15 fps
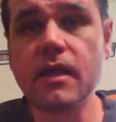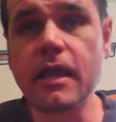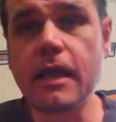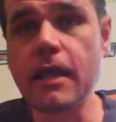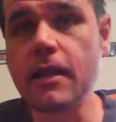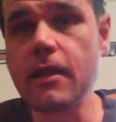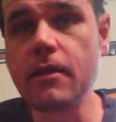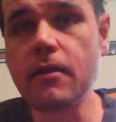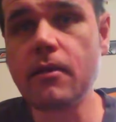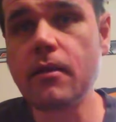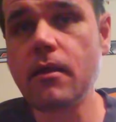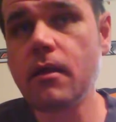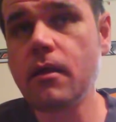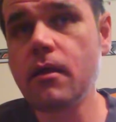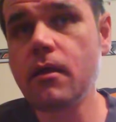and
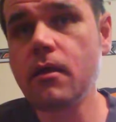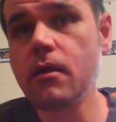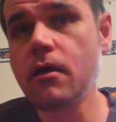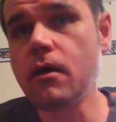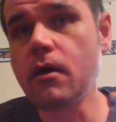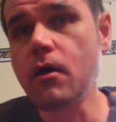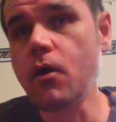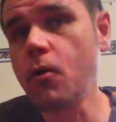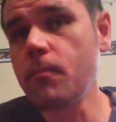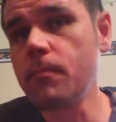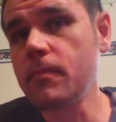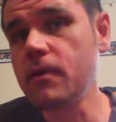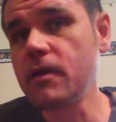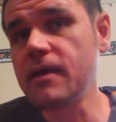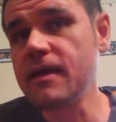I hope
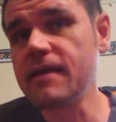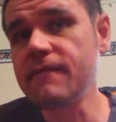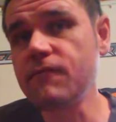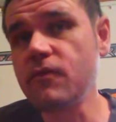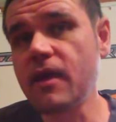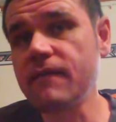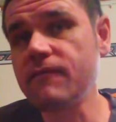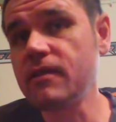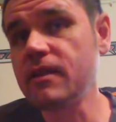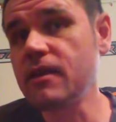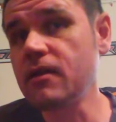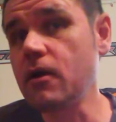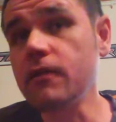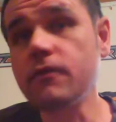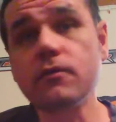if you have any
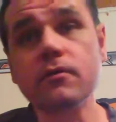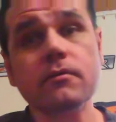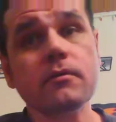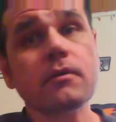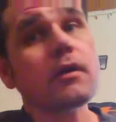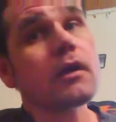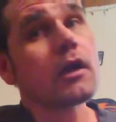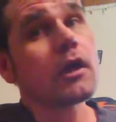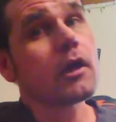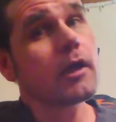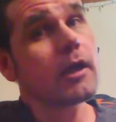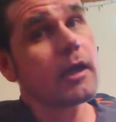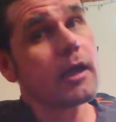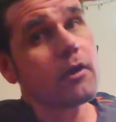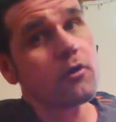other
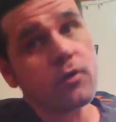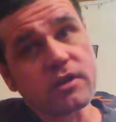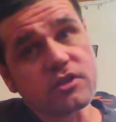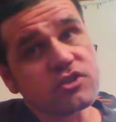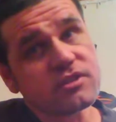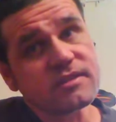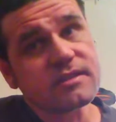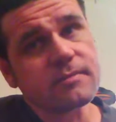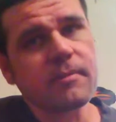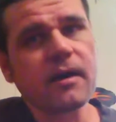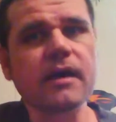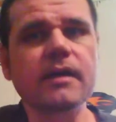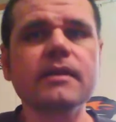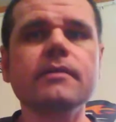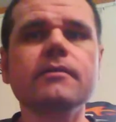questions
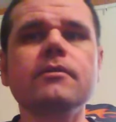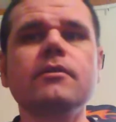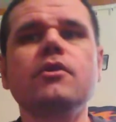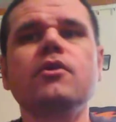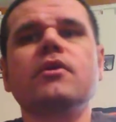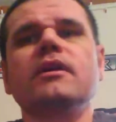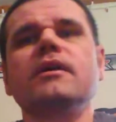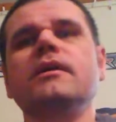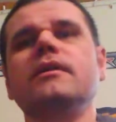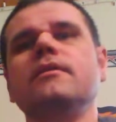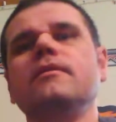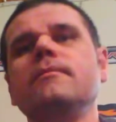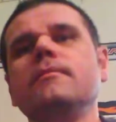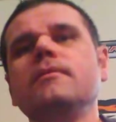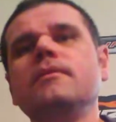about it, you can,